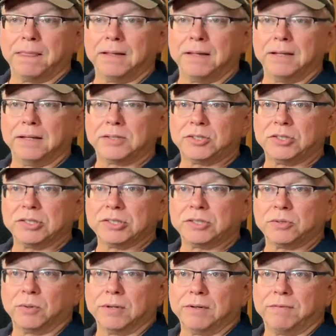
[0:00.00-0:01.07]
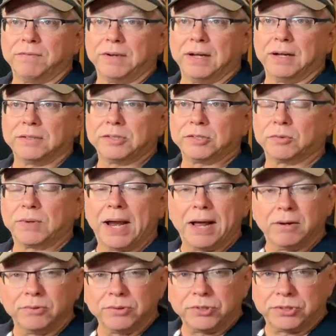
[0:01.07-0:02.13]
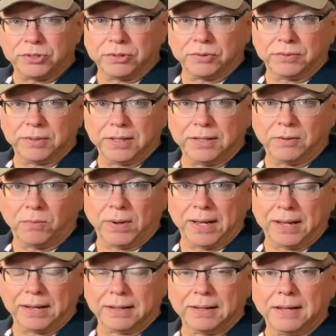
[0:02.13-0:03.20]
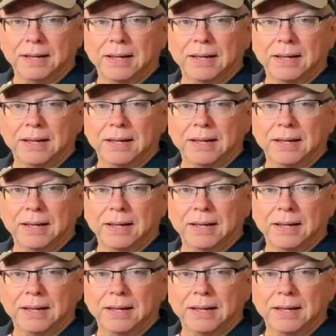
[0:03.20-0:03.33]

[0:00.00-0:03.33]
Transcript: it's just sort of uh, surrounds you in a way.